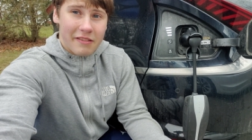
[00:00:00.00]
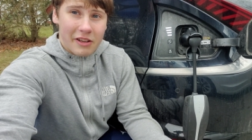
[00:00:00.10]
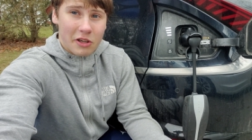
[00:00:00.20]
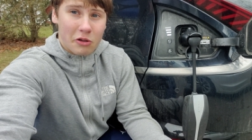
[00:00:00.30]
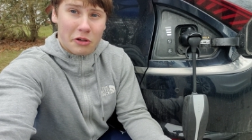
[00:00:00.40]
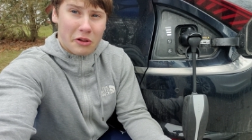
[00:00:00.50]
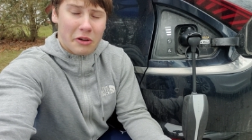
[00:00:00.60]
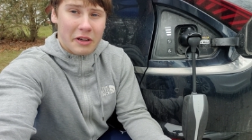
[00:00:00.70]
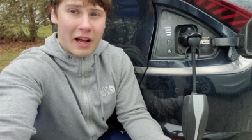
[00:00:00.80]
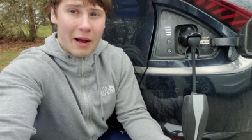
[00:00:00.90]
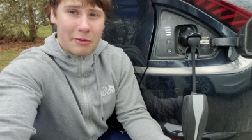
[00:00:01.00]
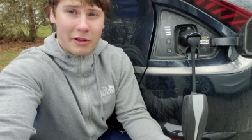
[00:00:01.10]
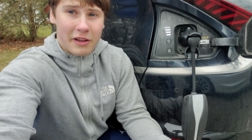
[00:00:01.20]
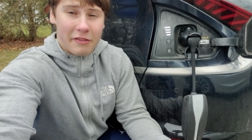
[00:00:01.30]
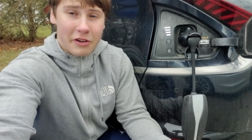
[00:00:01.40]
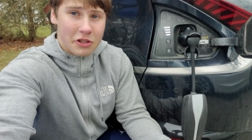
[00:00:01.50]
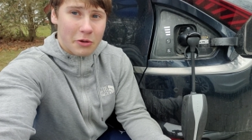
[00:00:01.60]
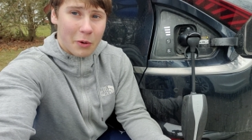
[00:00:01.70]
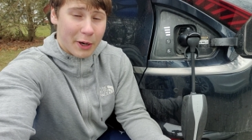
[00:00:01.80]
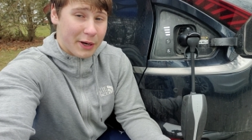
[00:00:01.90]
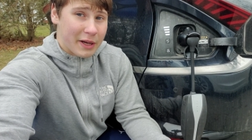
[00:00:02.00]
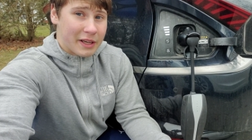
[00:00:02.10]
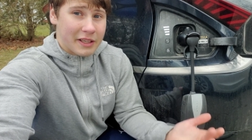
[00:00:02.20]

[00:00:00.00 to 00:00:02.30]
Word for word: vehicle to load it after the official one,